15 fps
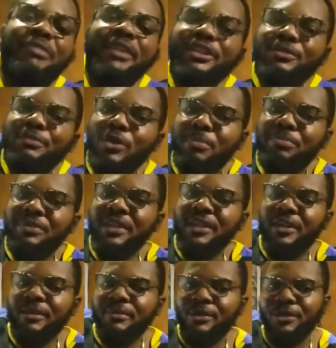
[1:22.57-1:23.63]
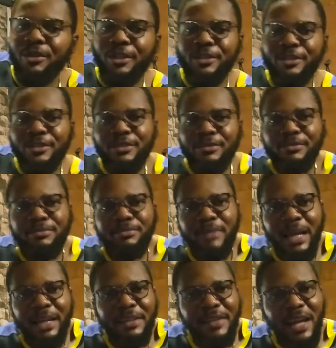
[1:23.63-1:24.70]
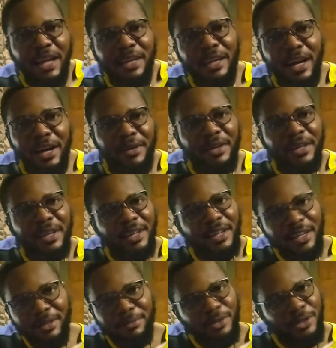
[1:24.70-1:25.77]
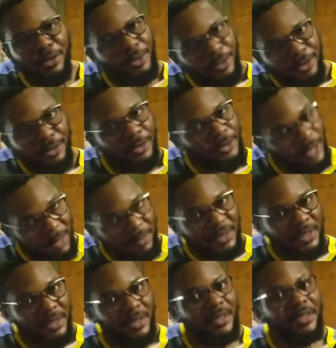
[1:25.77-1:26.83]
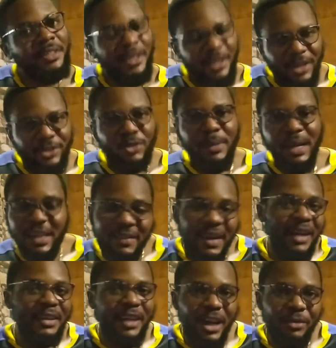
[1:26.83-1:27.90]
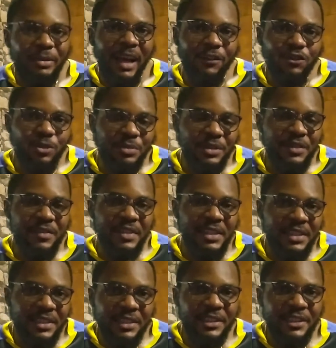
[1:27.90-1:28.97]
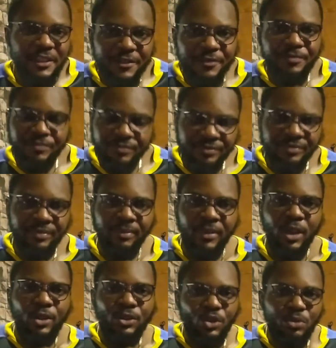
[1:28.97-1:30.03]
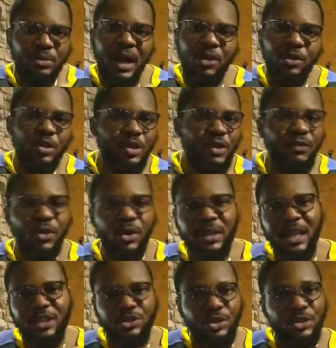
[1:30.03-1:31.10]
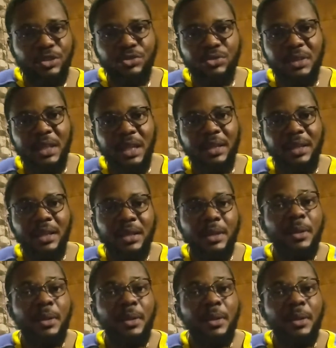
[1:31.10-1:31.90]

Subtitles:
press more break because malaria now, be cool. You know what I'm saying? So malaria now, we have to be really, So we are looking for other sources to get